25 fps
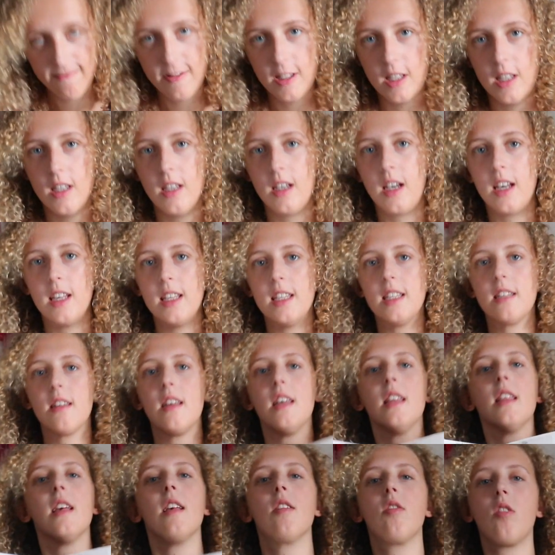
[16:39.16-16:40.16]
you can see
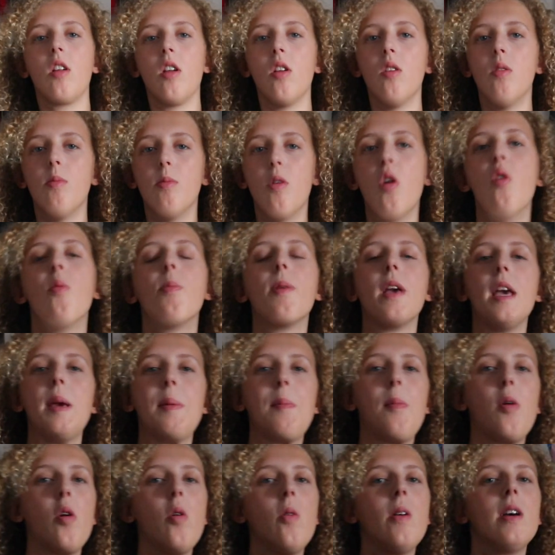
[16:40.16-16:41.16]
there's a lot more
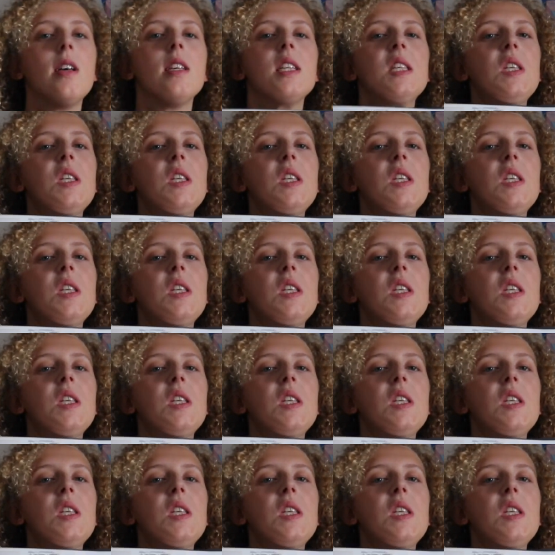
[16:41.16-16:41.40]
people. It's